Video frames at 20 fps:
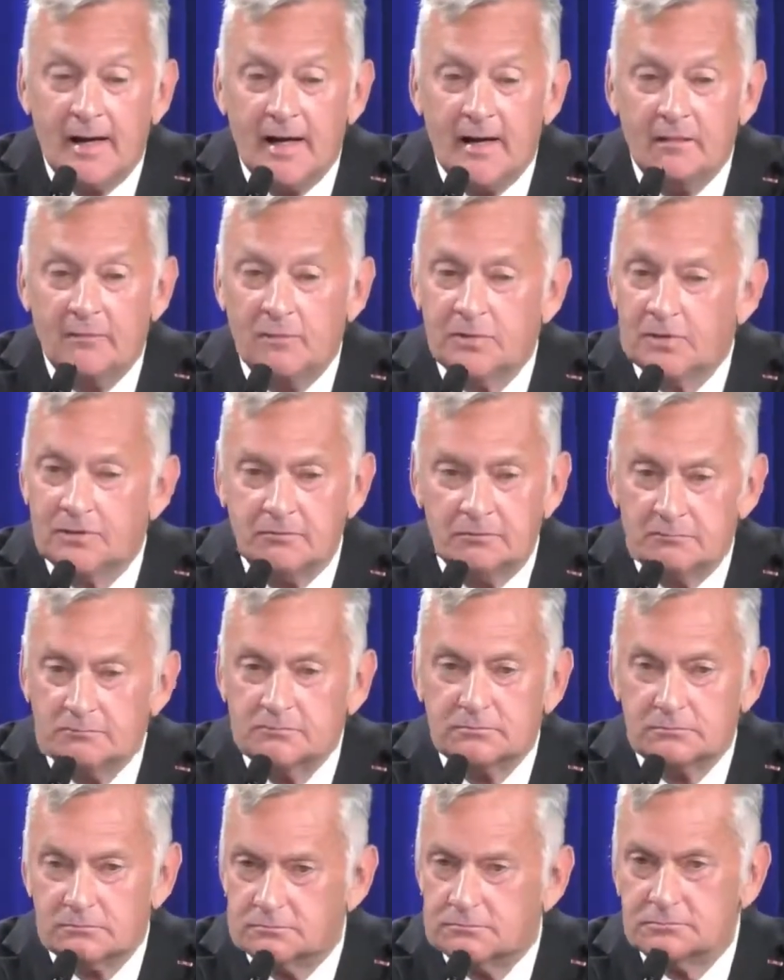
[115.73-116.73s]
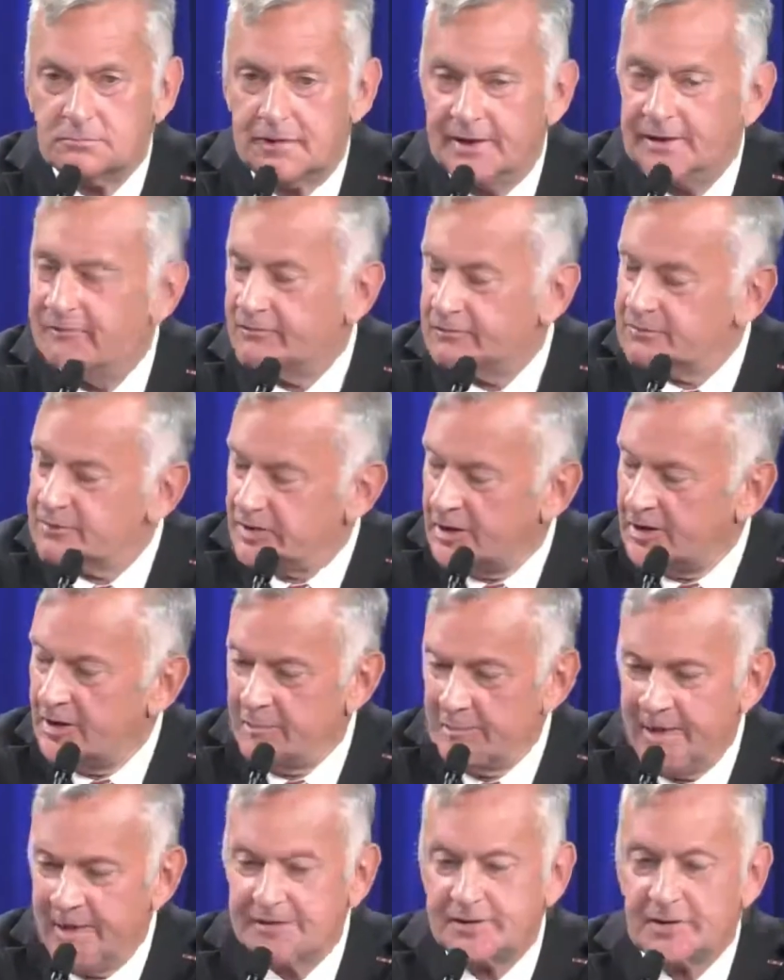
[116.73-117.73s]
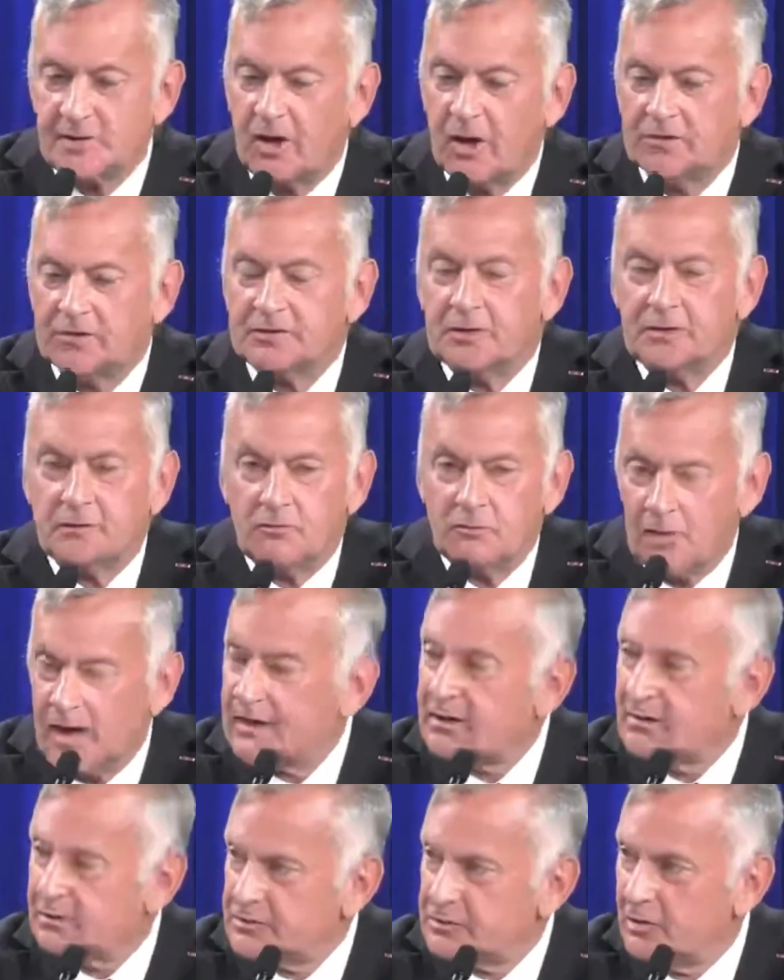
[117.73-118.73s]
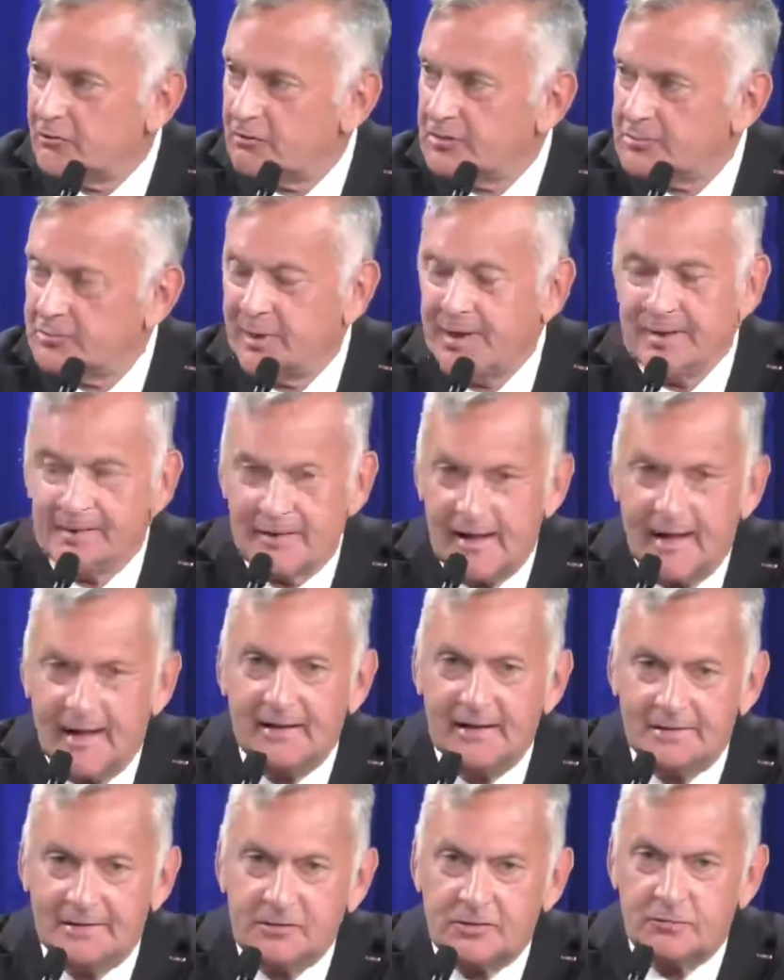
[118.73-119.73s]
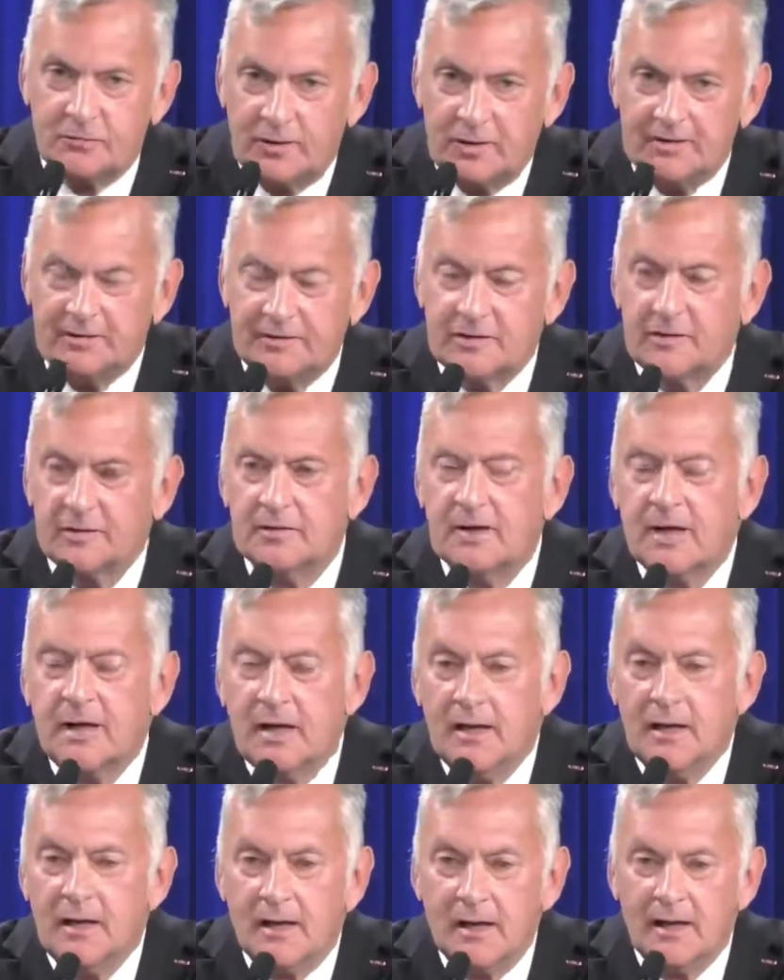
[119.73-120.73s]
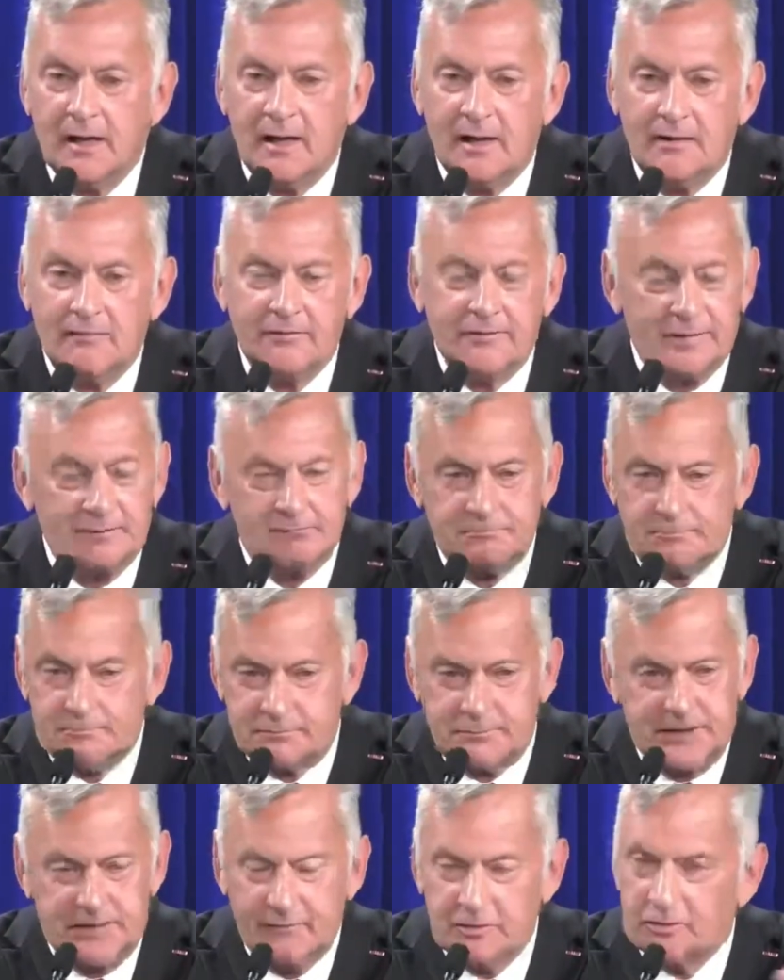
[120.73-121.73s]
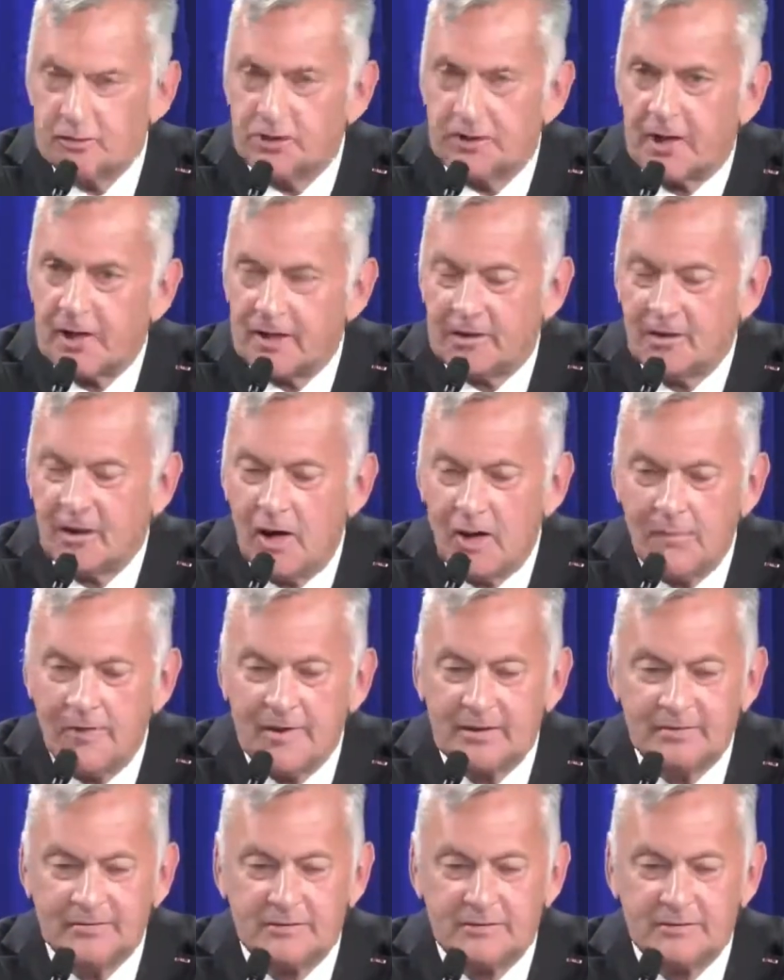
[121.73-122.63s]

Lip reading: with even Senator Manchin calls it reckless overspending. That is the reason, if you ever took economics,